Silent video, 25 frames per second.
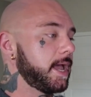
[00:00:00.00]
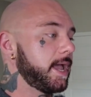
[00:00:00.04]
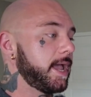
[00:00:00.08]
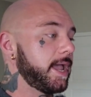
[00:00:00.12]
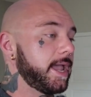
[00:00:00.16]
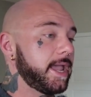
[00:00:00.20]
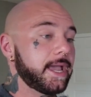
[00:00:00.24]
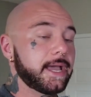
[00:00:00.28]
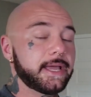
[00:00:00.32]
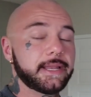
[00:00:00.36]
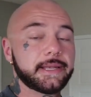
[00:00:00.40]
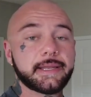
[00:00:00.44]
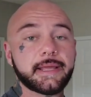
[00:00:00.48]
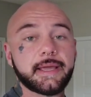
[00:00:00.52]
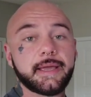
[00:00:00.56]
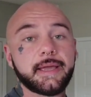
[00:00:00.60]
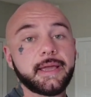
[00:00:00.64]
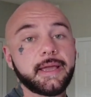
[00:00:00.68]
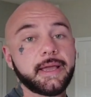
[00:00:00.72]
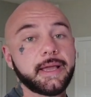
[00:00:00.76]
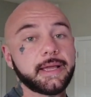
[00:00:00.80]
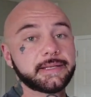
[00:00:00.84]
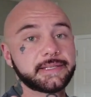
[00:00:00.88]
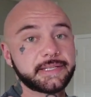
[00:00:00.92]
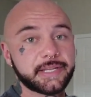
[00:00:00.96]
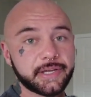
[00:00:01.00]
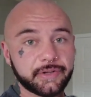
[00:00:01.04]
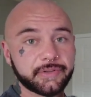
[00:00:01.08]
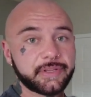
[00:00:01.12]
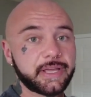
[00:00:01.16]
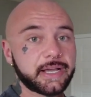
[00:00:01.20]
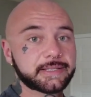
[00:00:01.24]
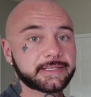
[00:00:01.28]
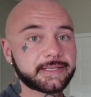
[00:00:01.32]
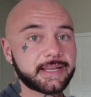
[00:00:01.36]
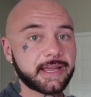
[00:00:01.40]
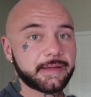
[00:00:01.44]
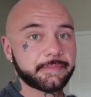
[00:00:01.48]
And until
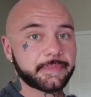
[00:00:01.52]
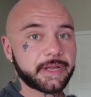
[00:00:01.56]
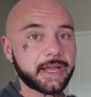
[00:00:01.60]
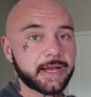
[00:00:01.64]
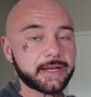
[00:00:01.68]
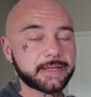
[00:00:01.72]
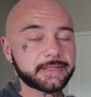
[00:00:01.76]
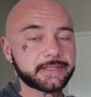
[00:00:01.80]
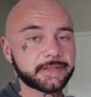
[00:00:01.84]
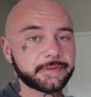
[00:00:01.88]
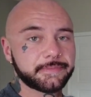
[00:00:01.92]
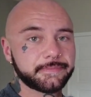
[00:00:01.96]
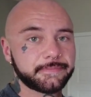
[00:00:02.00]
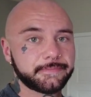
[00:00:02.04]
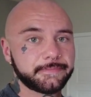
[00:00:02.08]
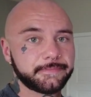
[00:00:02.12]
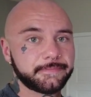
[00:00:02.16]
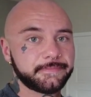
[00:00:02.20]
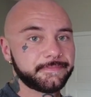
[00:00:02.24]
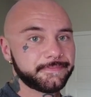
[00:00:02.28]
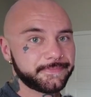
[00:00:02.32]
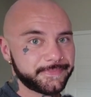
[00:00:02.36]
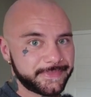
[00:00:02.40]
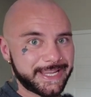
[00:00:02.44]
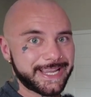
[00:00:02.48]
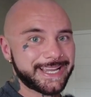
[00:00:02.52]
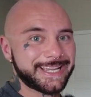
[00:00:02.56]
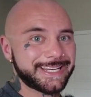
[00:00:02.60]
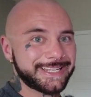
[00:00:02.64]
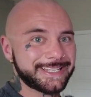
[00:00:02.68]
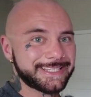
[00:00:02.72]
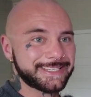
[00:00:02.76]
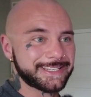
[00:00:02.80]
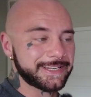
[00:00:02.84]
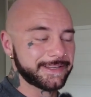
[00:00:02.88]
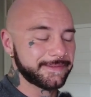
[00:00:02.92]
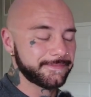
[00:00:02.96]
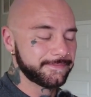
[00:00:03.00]
next time, guys, take it
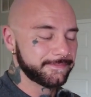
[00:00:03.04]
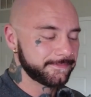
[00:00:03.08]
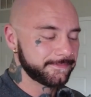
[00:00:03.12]
easy.